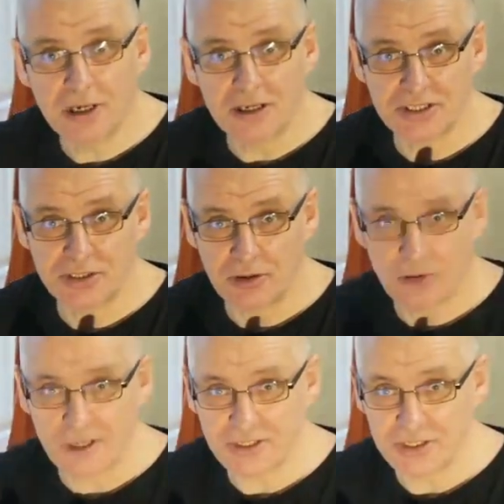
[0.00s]
ask your
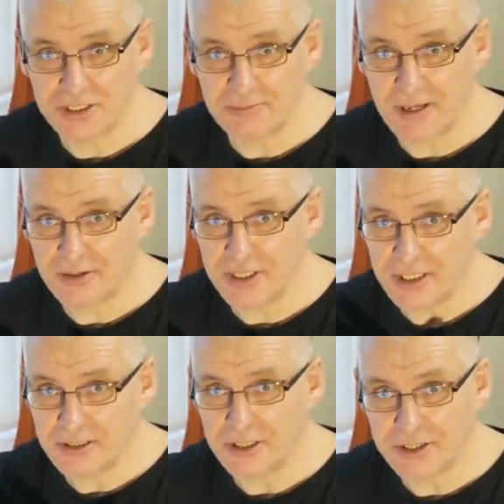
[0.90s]
questions about
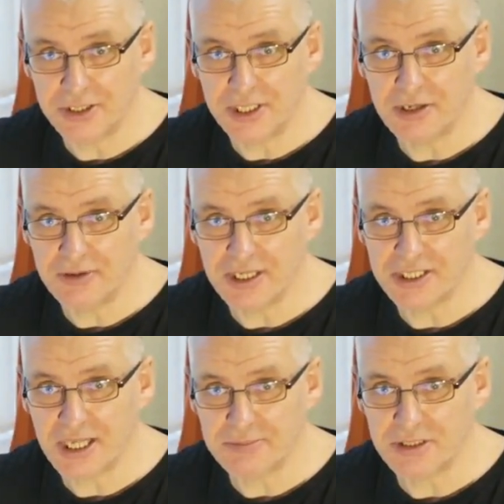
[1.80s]
the theory
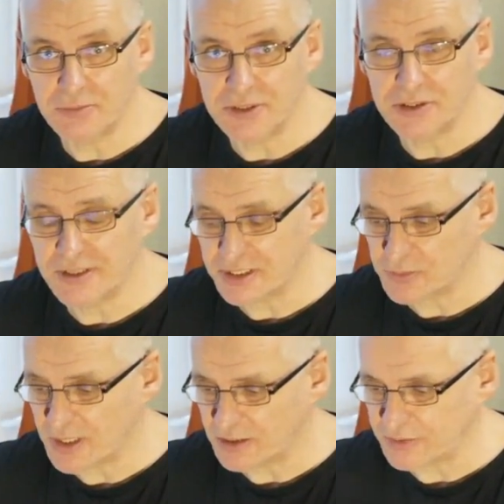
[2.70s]
exams that we're doing as
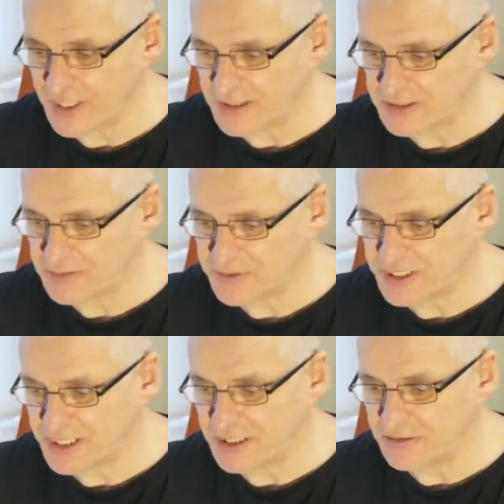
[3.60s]
well on that
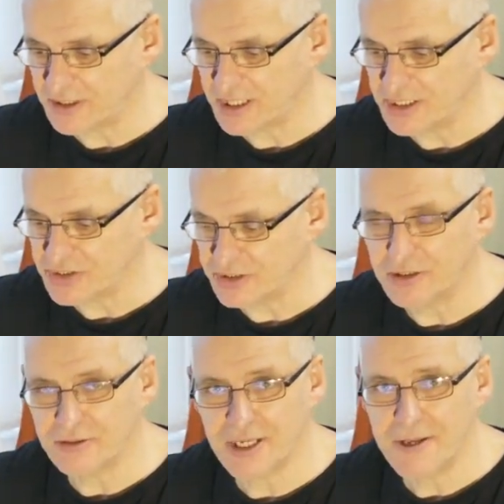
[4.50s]
particular occasion,
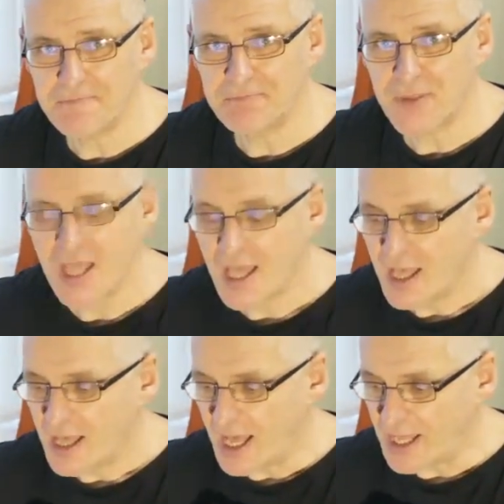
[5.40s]
okay?
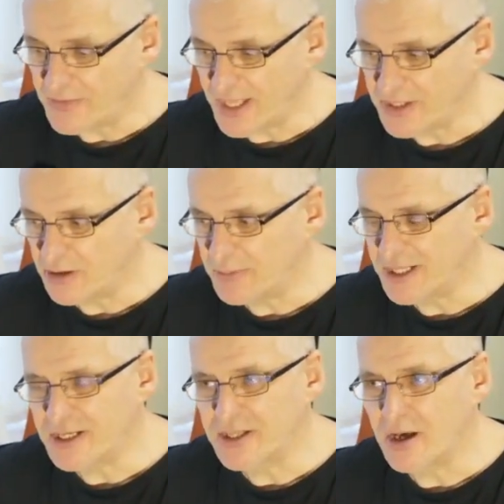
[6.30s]
And then there'll be
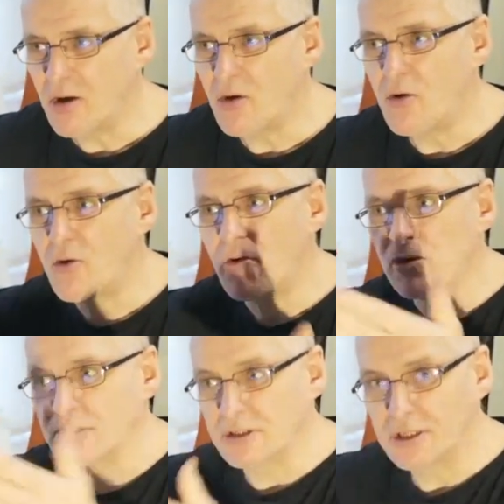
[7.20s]
another
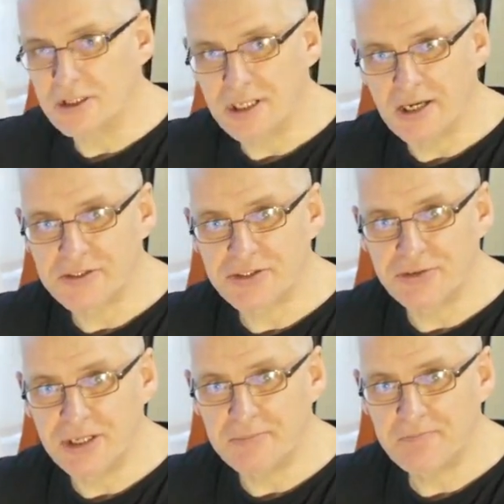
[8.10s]
oral live
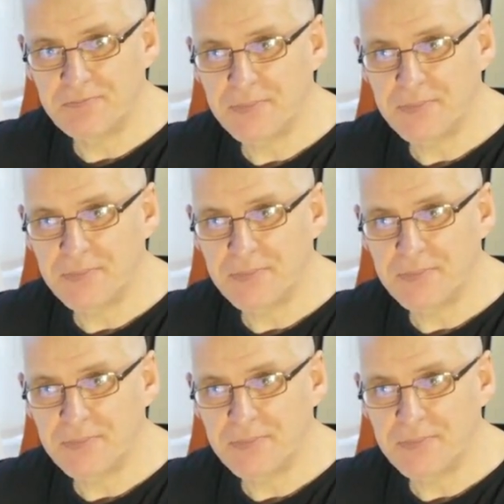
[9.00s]
stream